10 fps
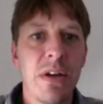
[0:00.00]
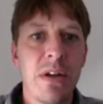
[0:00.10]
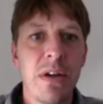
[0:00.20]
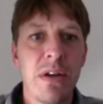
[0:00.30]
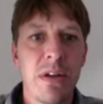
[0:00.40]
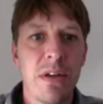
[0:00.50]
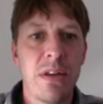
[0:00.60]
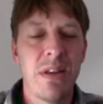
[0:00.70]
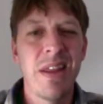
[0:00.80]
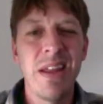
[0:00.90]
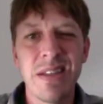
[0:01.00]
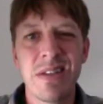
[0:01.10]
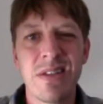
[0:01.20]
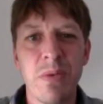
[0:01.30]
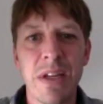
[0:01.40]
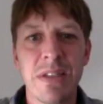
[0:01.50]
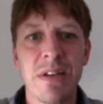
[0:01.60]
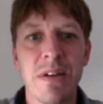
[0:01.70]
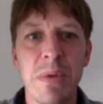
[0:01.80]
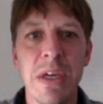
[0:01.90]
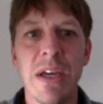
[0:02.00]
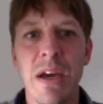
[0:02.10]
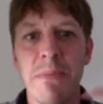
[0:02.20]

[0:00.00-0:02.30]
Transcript: I think this is the way it's going to be.